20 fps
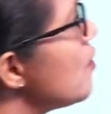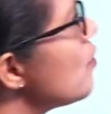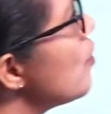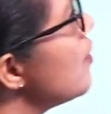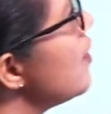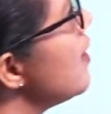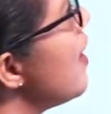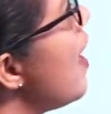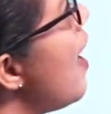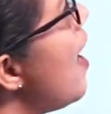So
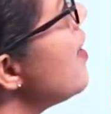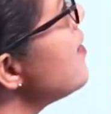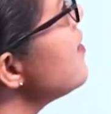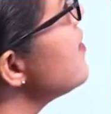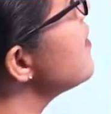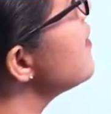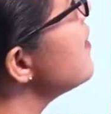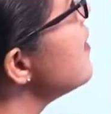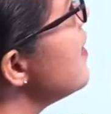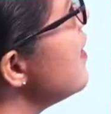the
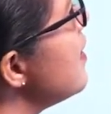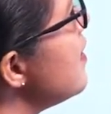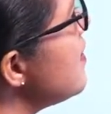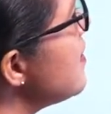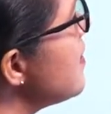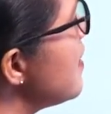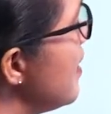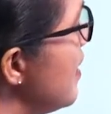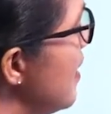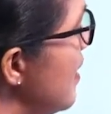answer
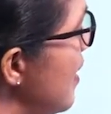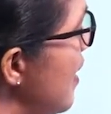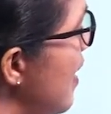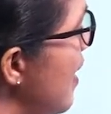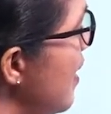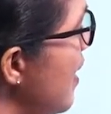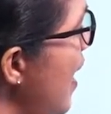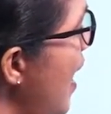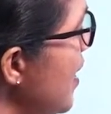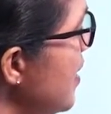is
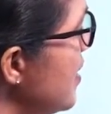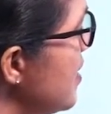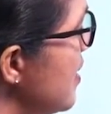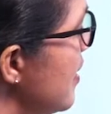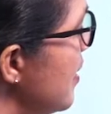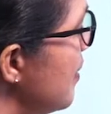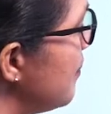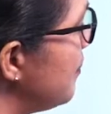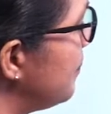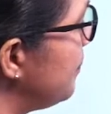90.